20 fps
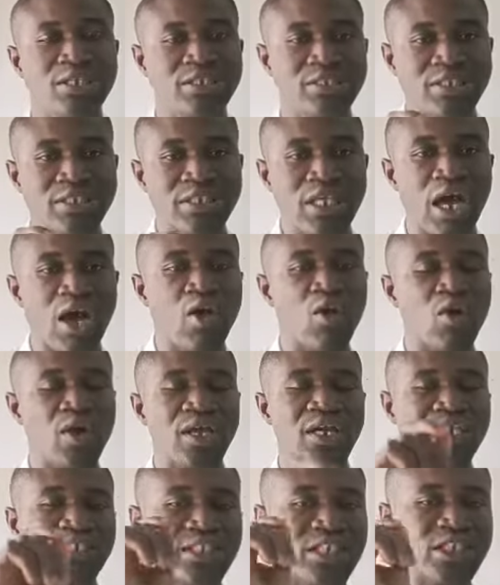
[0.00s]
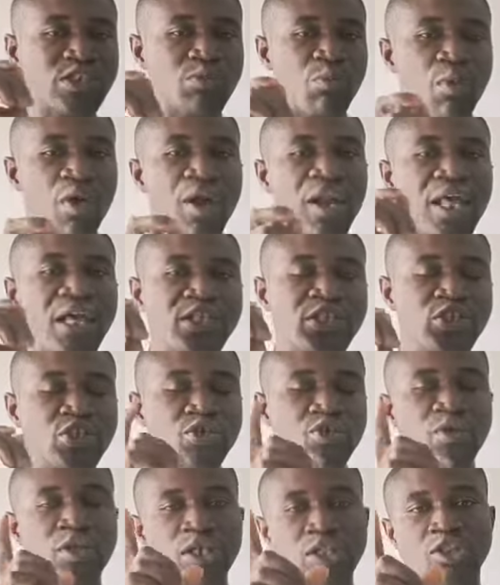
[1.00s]
Cell is the
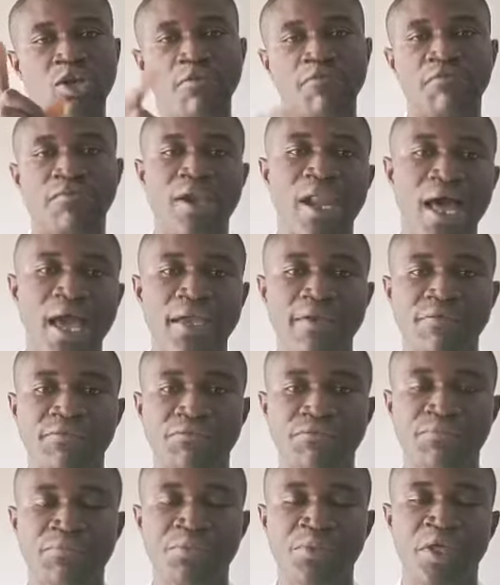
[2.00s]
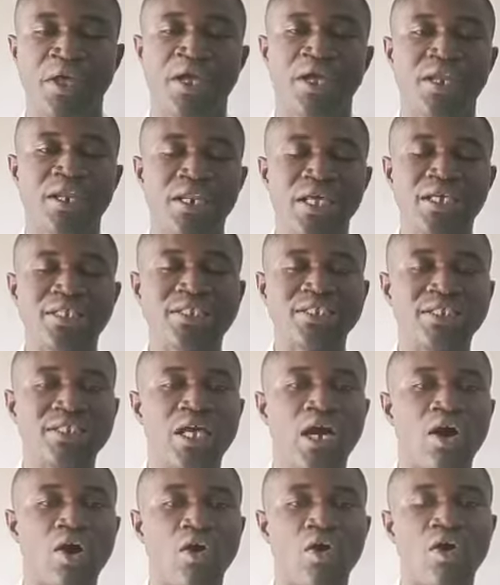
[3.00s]
smallest unit of life. This
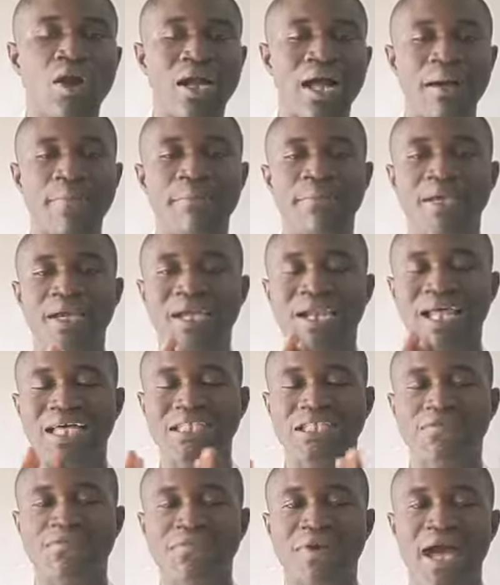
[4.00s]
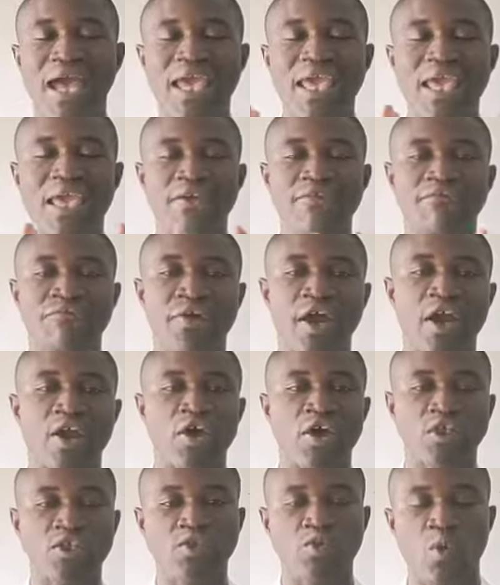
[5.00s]
cell can be classified in
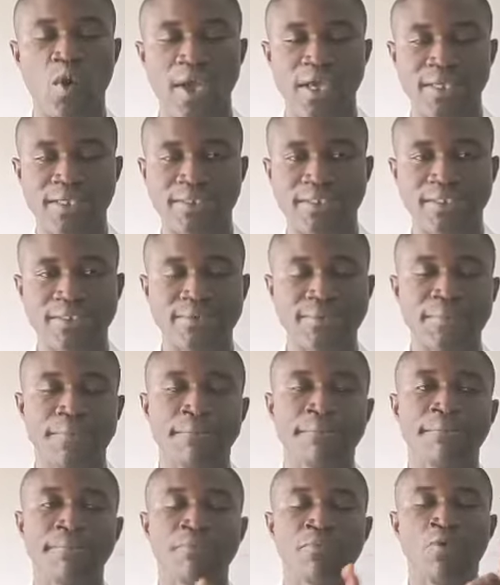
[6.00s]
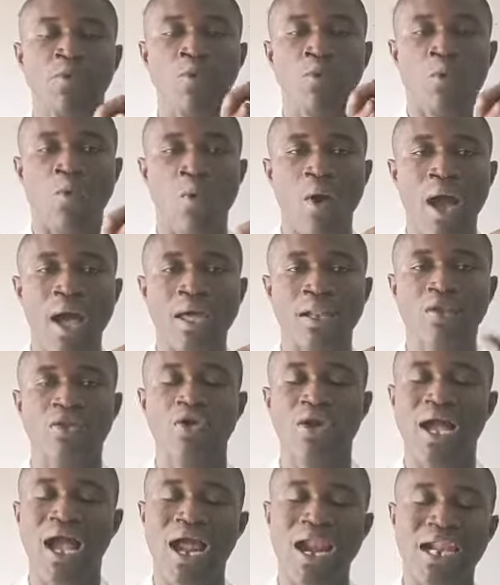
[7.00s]
various ways. One,
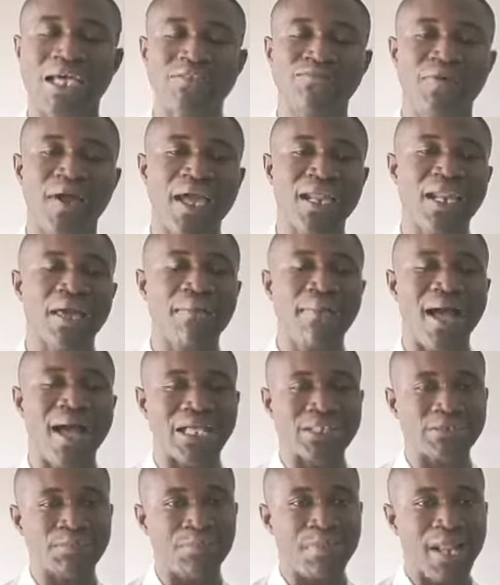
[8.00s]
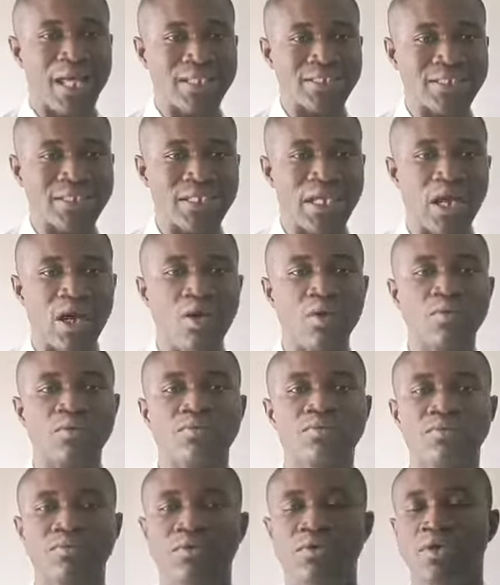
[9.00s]
you can classify them as plant cell,
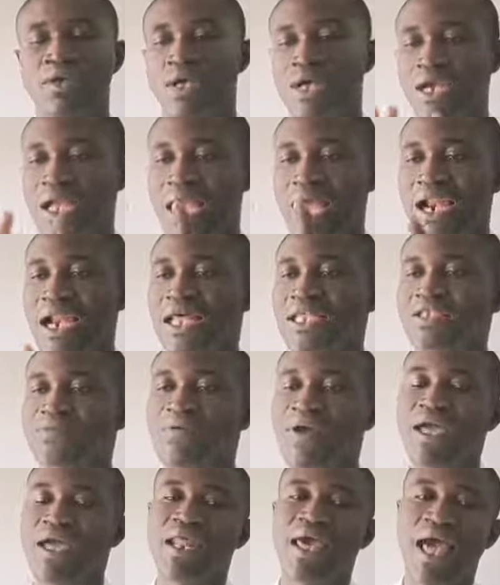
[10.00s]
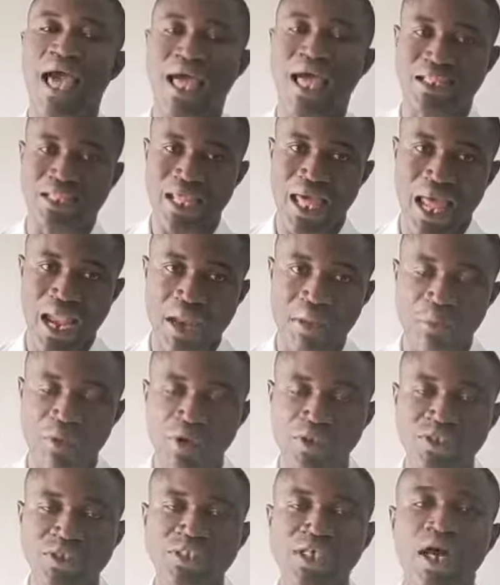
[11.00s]
you can classify them as
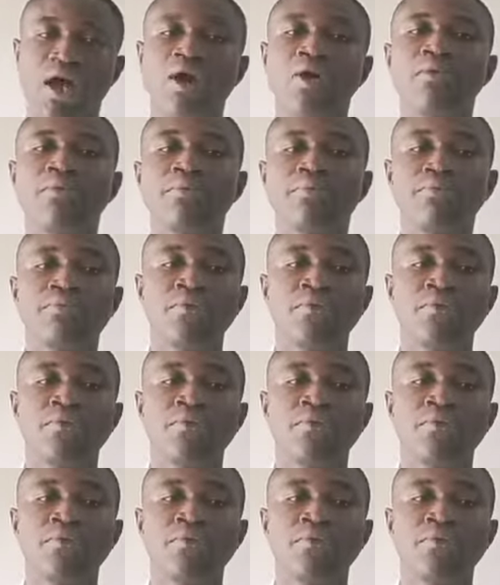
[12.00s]
animal cell.